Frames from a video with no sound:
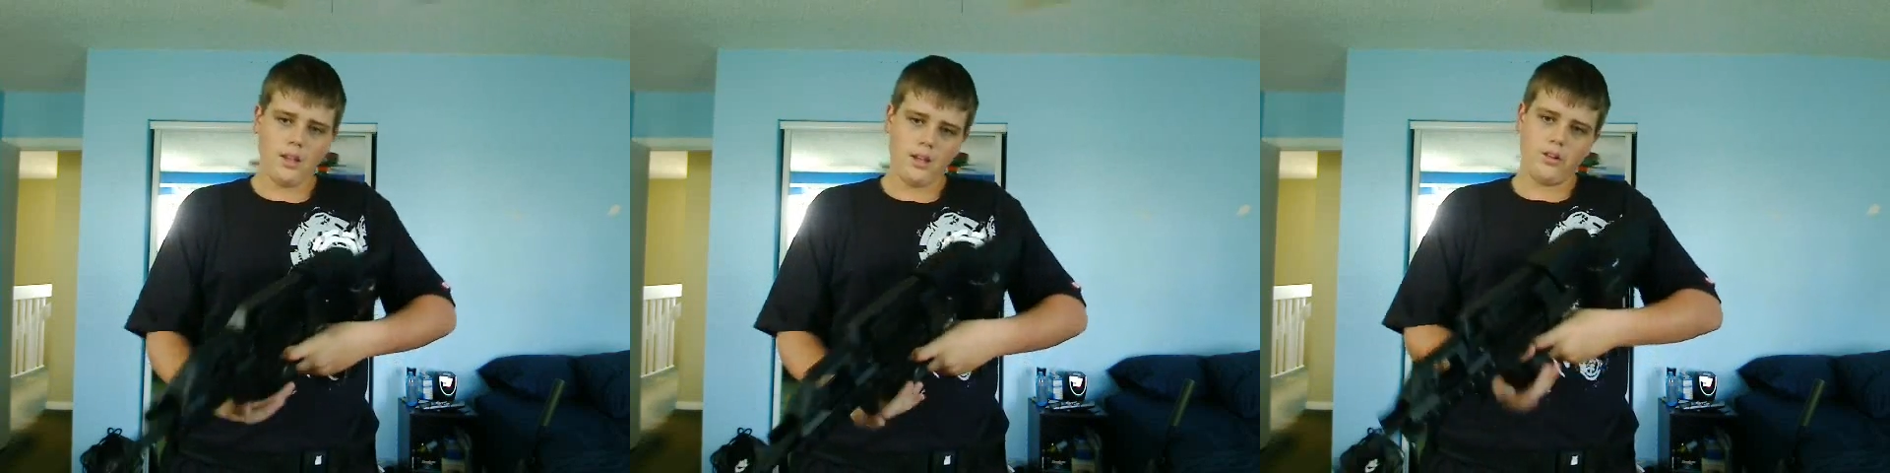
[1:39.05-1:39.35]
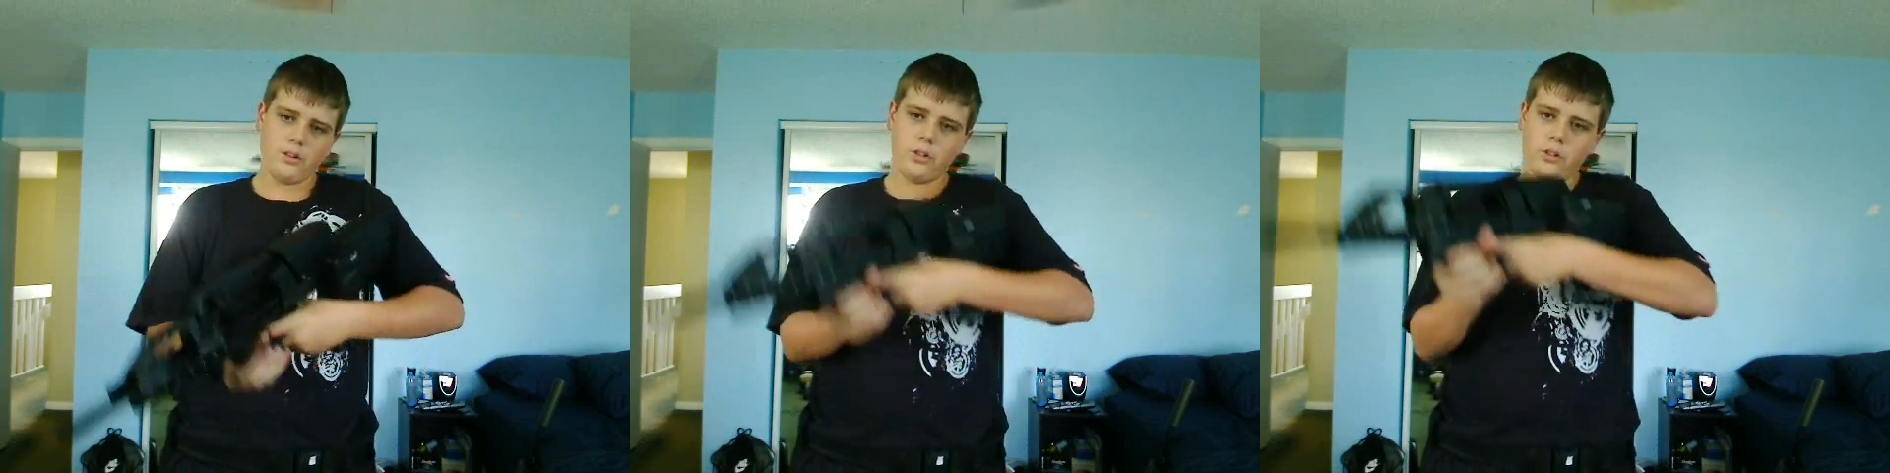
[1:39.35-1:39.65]

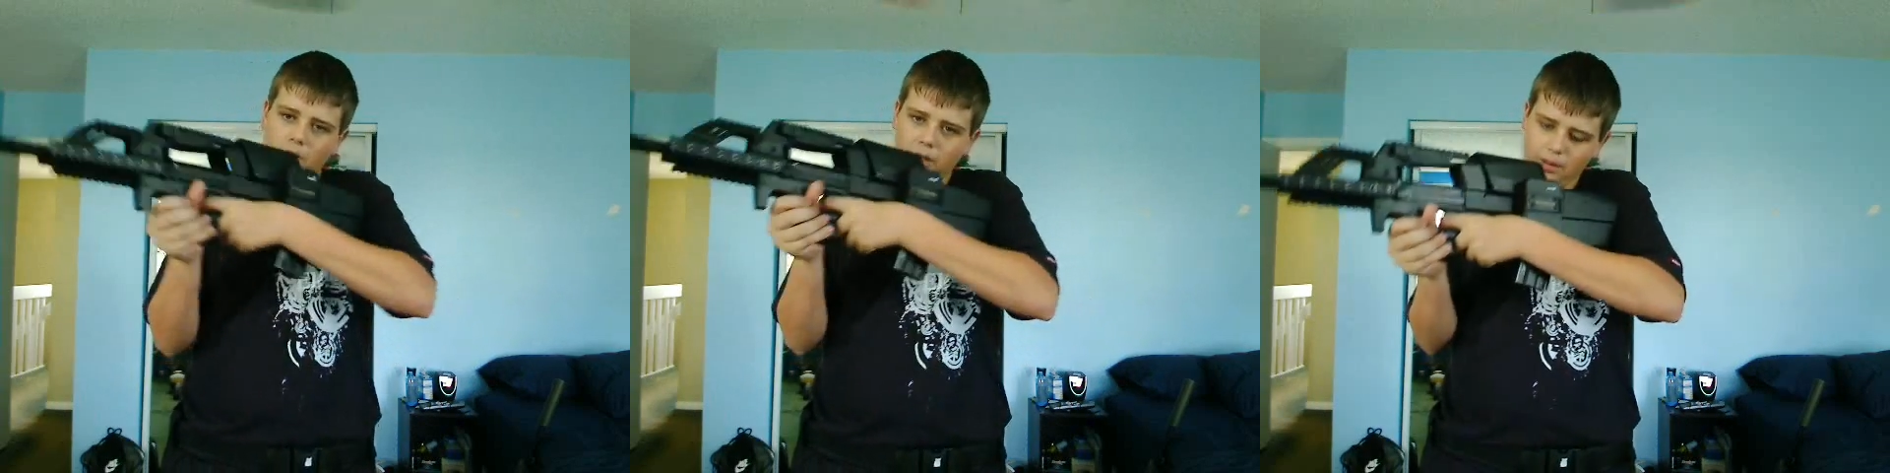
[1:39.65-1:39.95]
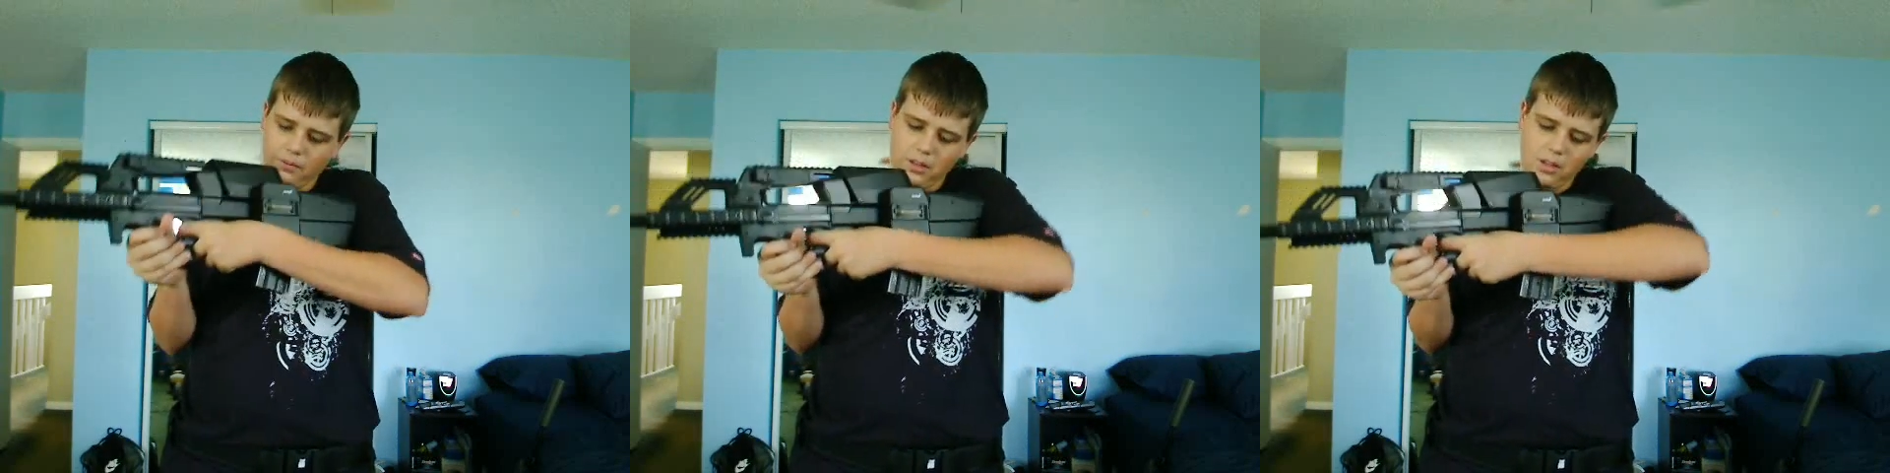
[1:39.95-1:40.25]
and you're shooting
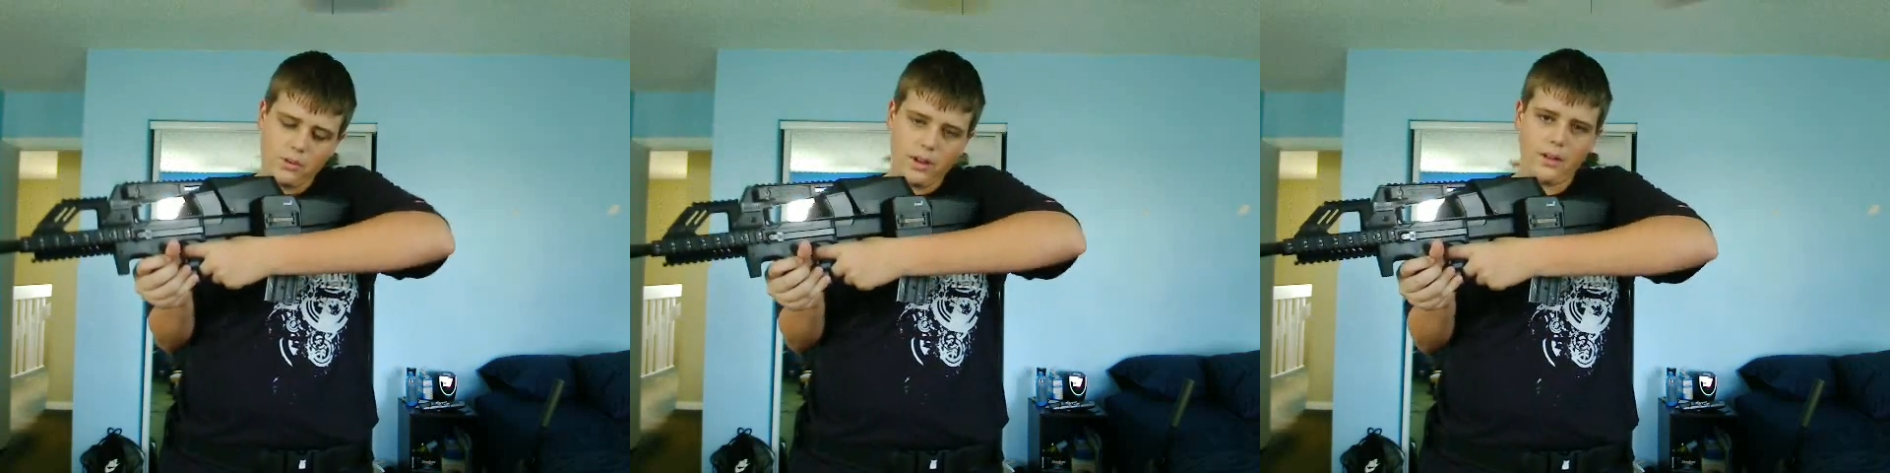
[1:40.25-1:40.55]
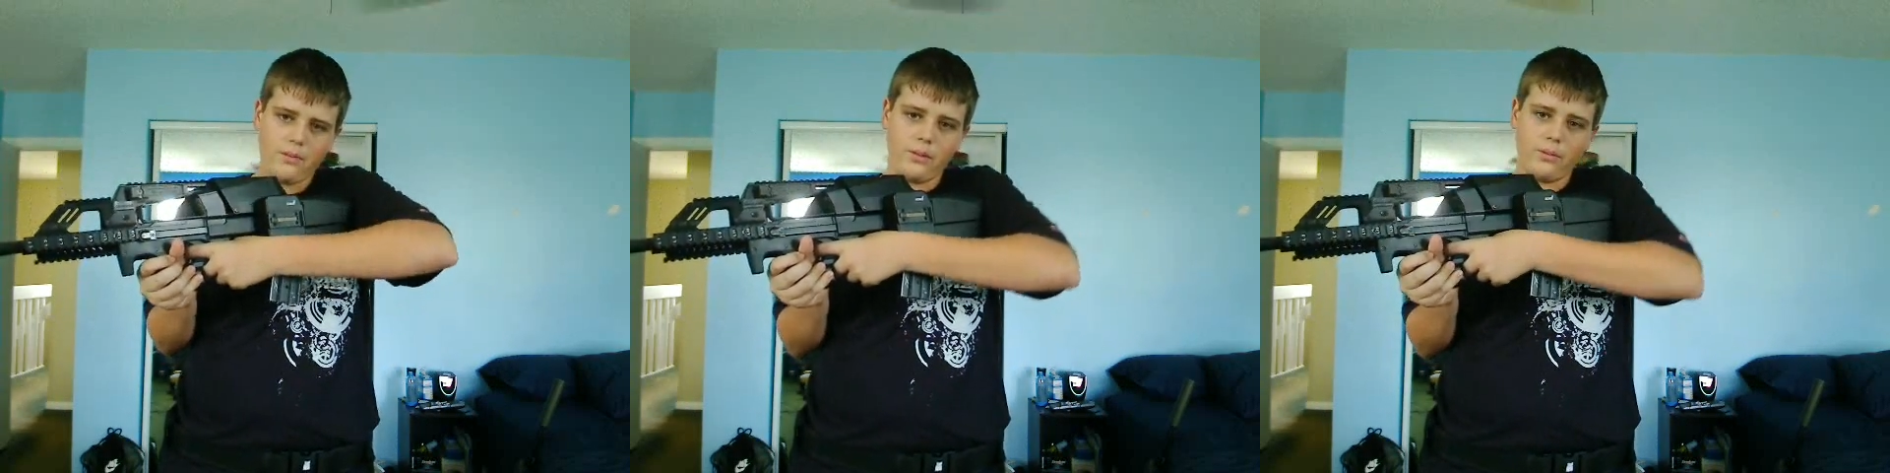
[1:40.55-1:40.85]
lefty, you
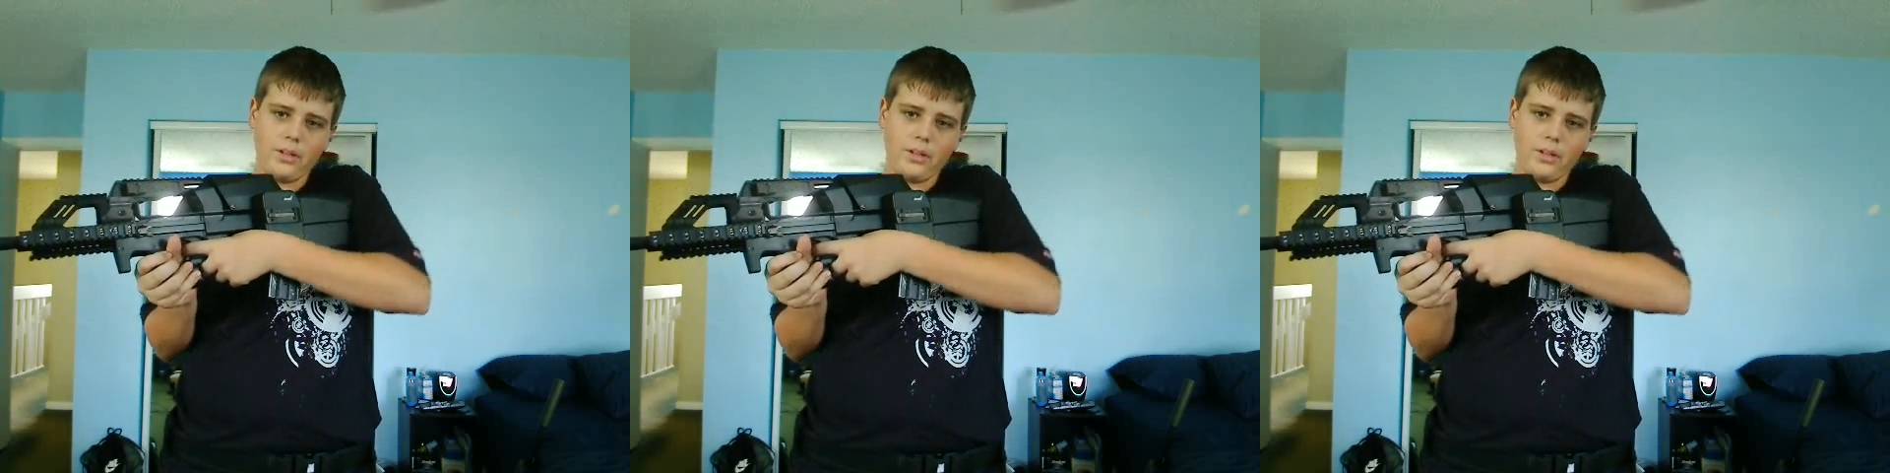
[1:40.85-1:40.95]
have your